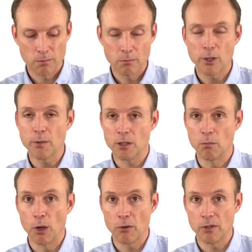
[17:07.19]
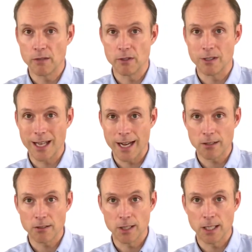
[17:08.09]
pretty much both levels,
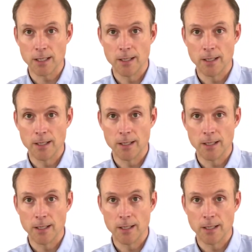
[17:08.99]
actually.